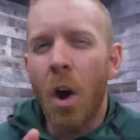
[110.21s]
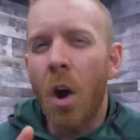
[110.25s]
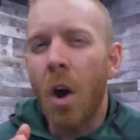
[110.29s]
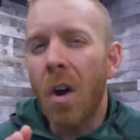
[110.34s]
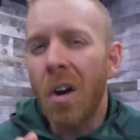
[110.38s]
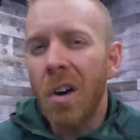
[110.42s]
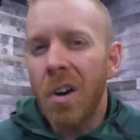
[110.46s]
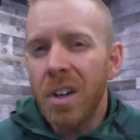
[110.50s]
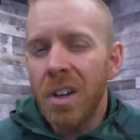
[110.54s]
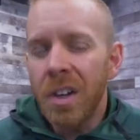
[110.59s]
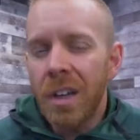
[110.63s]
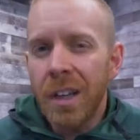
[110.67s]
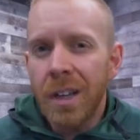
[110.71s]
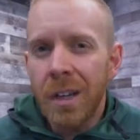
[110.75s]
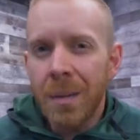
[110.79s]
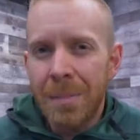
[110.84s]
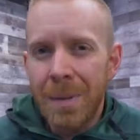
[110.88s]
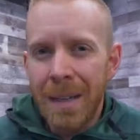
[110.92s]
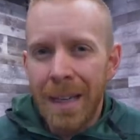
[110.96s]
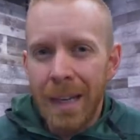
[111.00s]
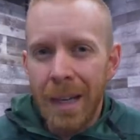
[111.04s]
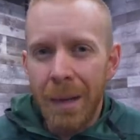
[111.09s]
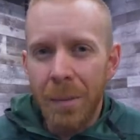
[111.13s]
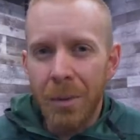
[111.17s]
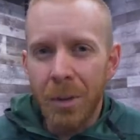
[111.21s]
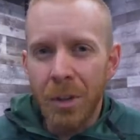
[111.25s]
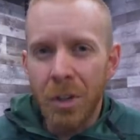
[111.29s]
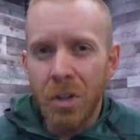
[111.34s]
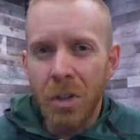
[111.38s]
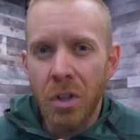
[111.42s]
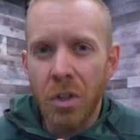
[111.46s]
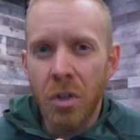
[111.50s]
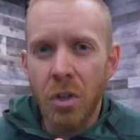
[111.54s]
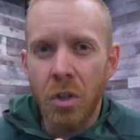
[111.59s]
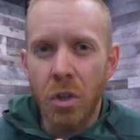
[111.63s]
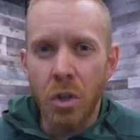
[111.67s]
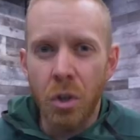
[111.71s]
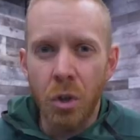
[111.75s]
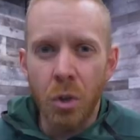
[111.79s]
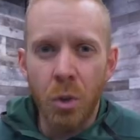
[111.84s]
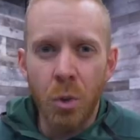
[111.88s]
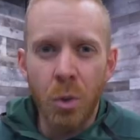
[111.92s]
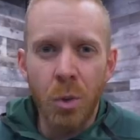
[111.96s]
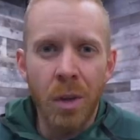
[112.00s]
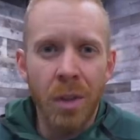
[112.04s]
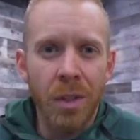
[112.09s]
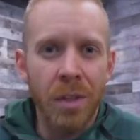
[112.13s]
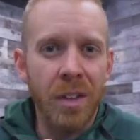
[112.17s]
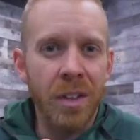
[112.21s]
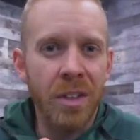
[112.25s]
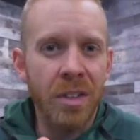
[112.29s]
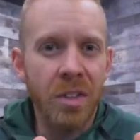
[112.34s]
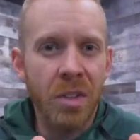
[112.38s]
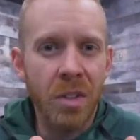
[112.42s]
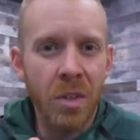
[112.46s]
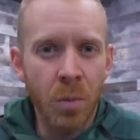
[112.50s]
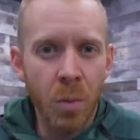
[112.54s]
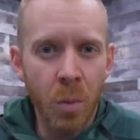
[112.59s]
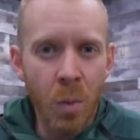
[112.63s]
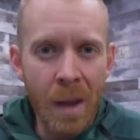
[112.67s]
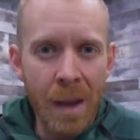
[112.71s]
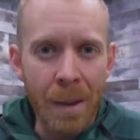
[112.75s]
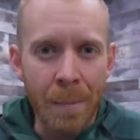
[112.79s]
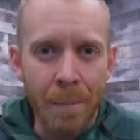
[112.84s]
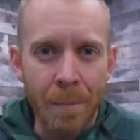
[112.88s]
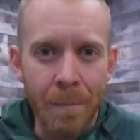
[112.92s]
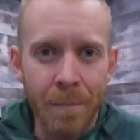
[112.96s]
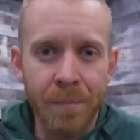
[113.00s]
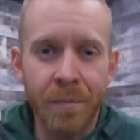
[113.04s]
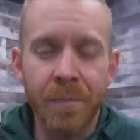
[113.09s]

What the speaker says: Are you gonna be able to do the swim?